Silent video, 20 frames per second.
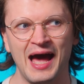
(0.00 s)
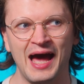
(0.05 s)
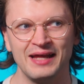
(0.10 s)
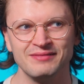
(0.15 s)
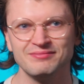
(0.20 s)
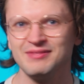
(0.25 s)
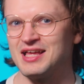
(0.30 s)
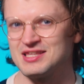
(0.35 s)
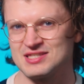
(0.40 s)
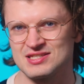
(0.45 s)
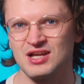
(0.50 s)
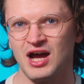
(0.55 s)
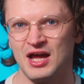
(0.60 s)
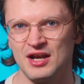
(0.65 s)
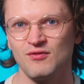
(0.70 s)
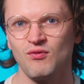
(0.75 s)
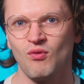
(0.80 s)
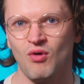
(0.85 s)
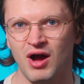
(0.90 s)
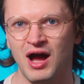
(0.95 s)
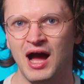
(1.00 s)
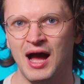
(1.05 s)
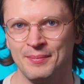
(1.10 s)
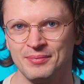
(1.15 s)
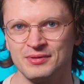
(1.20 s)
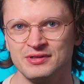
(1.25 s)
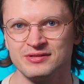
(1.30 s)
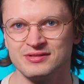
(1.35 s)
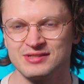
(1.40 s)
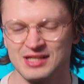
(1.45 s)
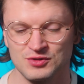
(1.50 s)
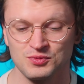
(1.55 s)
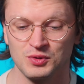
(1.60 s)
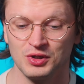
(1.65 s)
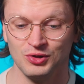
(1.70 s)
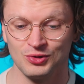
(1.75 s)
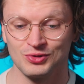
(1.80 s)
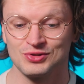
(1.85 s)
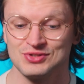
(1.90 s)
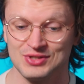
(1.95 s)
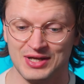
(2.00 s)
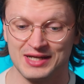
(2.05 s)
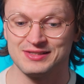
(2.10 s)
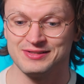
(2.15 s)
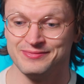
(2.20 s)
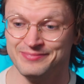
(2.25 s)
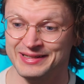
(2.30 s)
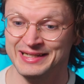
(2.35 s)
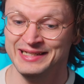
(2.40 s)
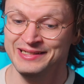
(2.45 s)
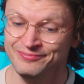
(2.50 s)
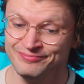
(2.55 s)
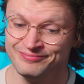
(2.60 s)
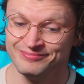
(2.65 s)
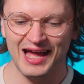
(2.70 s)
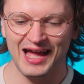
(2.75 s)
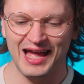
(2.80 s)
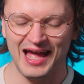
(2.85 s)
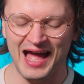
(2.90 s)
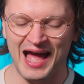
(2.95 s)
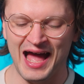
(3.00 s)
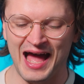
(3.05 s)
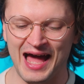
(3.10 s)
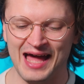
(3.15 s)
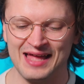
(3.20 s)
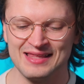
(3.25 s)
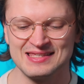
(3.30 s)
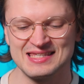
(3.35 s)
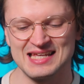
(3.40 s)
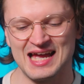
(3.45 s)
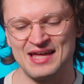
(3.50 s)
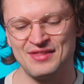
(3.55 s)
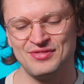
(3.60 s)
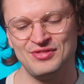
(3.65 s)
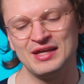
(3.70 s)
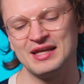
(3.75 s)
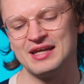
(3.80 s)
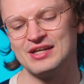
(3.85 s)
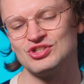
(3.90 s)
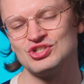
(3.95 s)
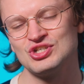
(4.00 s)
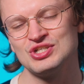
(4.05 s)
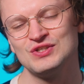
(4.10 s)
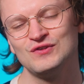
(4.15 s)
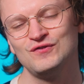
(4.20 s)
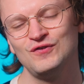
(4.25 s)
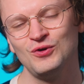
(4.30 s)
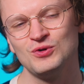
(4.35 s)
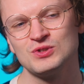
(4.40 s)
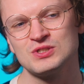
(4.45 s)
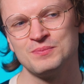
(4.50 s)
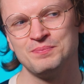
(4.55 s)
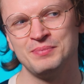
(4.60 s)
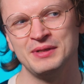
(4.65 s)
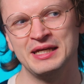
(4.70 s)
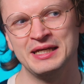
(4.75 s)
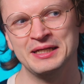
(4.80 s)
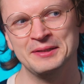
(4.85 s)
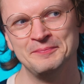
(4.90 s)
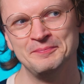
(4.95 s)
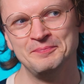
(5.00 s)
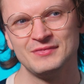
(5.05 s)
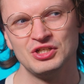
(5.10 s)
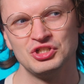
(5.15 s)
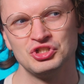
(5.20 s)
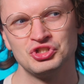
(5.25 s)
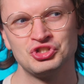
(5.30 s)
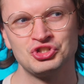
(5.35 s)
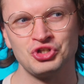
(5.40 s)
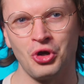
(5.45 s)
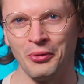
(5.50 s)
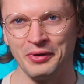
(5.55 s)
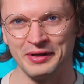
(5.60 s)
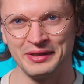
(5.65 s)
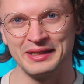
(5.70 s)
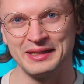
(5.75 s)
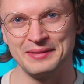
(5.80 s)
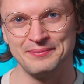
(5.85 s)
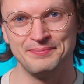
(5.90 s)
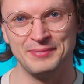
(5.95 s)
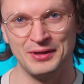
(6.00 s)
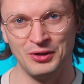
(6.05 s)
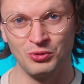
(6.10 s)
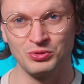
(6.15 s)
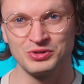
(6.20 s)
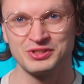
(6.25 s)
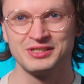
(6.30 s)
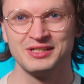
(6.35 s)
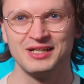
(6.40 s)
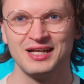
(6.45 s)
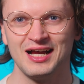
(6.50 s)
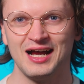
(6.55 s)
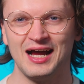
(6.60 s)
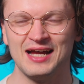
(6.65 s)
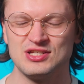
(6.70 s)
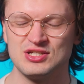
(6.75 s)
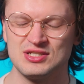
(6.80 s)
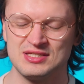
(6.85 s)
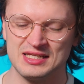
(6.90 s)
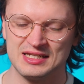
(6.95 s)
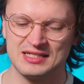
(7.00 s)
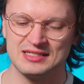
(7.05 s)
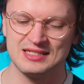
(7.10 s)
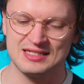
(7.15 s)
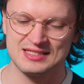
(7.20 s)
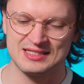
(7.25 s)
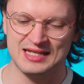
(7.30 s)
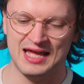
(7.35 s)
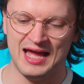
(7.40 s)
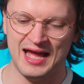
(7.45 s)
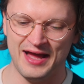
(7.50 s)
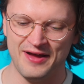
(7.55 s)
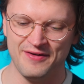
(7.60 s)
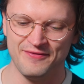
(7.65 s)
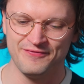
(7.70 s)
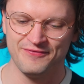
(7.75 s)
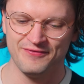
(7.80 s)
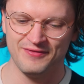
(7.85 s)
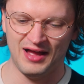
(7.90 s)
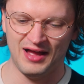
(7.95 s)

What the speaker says: and that's kind of what happened. That's what it looks like to me. And I think it just feels a bit shoulderly built. I just think it doesn't have...